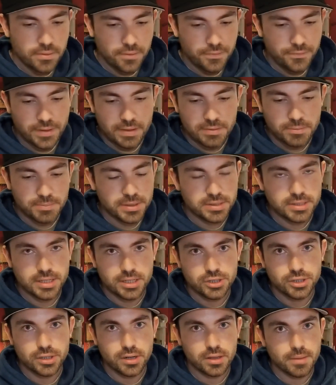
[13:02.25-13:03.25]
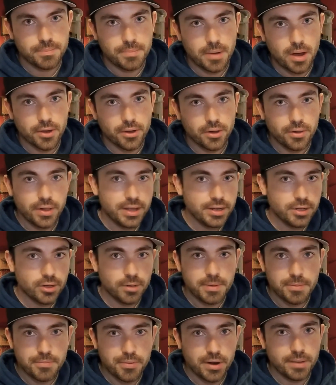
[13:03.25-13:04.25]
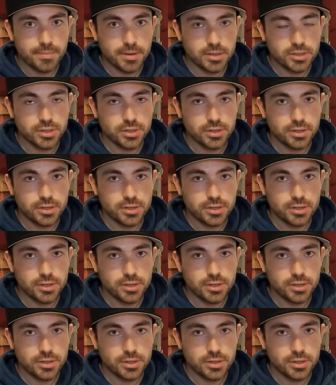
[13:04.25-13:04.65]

5th position on the buckle, and you'll be pretty much good to